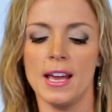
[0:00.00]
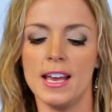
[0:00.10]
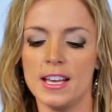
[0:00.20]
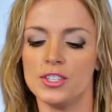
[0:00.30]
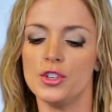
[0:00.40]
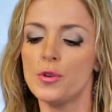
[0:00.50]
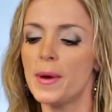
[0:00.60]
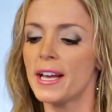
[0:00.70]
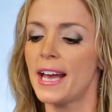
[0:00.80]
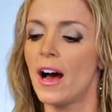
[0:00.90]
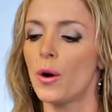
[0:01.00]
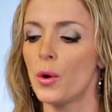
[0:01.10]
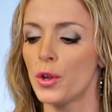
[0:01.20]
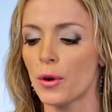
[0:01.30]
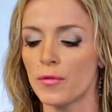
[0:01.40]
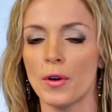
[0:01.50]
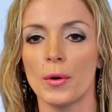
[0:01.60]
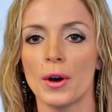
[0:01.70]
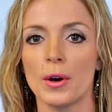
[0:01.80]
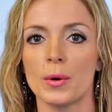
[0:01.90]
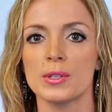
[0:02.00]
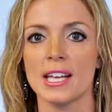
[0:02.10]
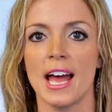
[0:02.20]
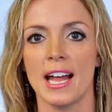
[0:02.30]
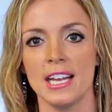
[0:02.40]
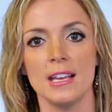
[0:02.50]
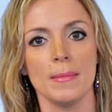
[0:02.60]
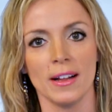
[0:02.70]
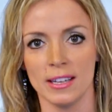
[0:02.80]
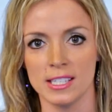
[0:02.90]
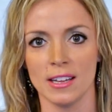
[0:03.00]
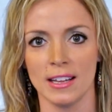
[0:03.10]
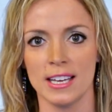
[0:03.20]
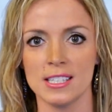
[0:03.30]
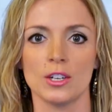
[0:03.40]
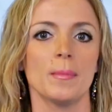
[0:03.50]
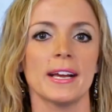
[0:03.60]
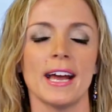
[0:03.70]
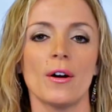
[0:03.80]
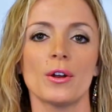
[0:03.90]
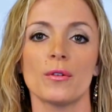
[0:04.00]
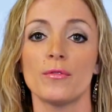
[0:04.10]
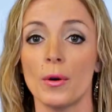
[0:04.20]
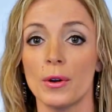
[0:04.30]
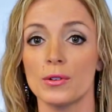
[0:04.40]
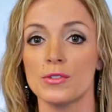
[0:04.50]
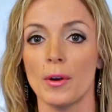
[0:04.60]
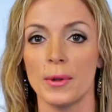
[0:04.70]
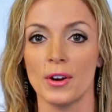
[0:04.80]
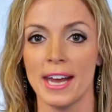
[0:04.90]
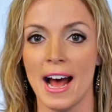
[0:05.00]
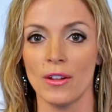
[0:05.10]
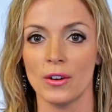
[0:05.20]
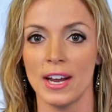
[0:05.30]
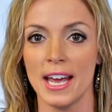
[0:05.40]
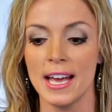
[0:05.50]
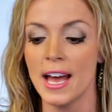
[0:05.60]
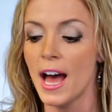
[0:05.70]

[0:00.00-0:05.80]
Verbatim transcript: is you pick out your photos and email us a list or pick out your photos from your gallery.